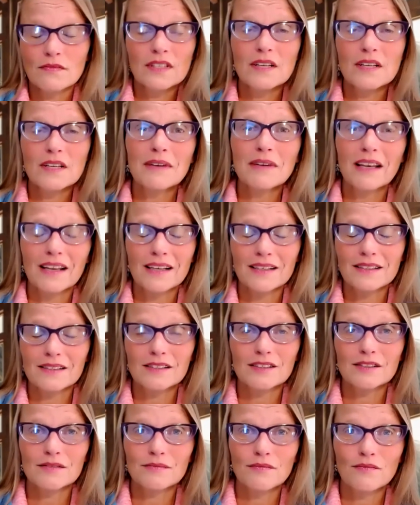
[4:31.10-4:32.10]
It's
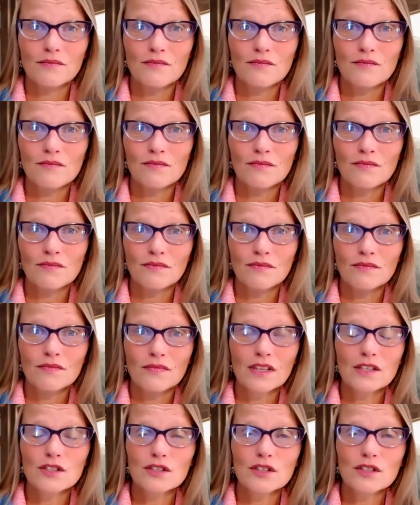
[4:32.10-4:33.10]
limitless.
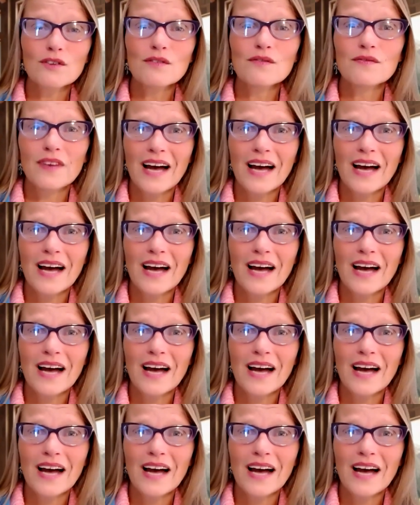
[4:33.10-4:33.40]
It's so